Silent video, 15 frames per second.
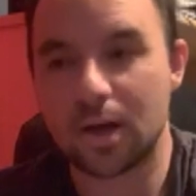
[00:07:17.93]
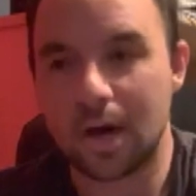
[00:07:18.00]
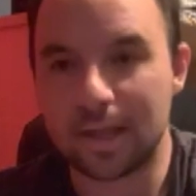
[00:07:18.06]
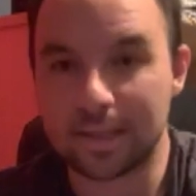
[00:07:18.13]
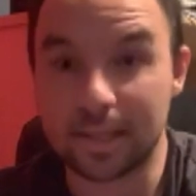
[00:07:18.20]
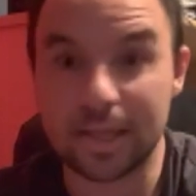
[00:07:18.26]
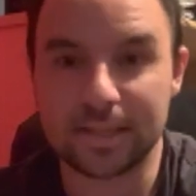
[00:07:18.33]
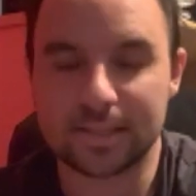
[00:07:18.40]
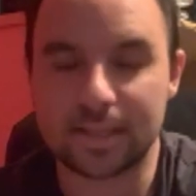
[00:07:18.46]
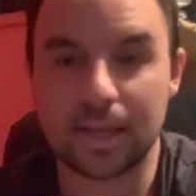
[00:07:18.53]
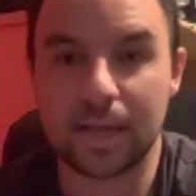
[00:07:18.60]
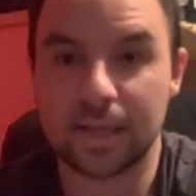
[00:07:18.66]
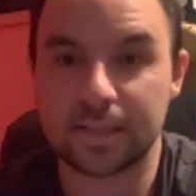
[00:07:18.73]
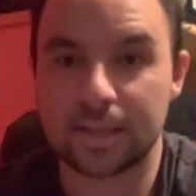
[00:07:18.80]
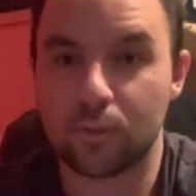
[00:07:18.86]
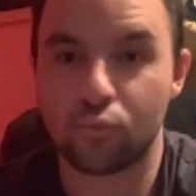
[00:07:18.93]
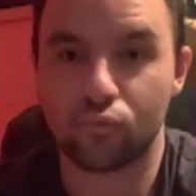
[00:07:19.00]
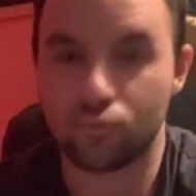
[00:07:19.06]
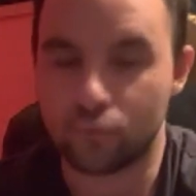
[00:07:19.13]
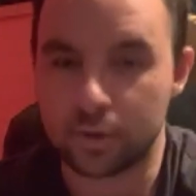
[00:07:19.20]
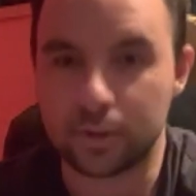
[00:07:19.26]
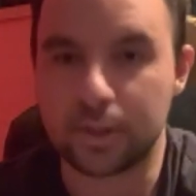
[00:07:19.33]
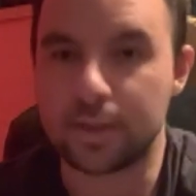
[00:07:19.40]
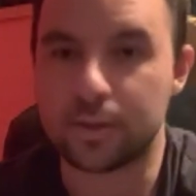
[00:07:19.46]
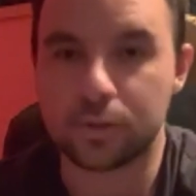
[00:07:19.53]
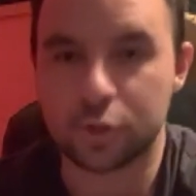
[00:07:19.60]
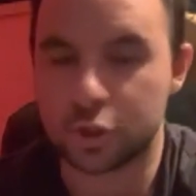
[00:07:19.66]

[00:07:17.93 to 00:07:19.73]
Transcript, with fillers: unless like it's a really